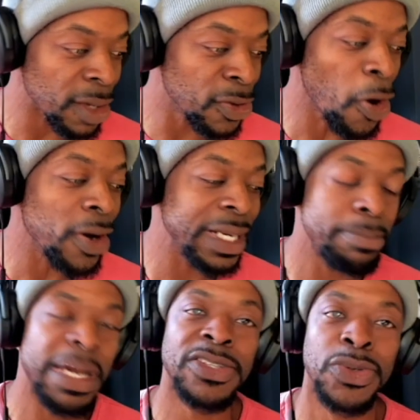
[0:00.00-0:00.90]
not only
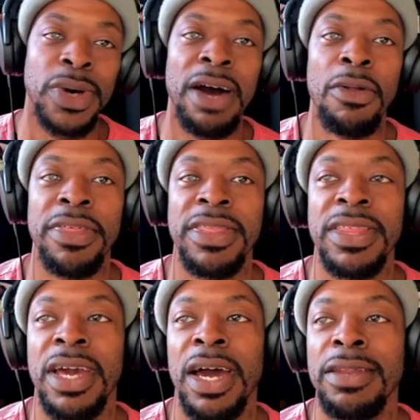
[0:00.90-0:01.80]
mental health in
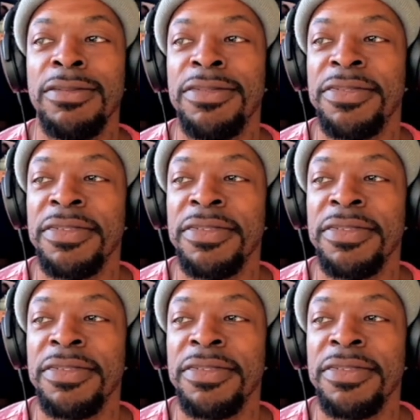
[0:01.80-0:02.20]
the kind of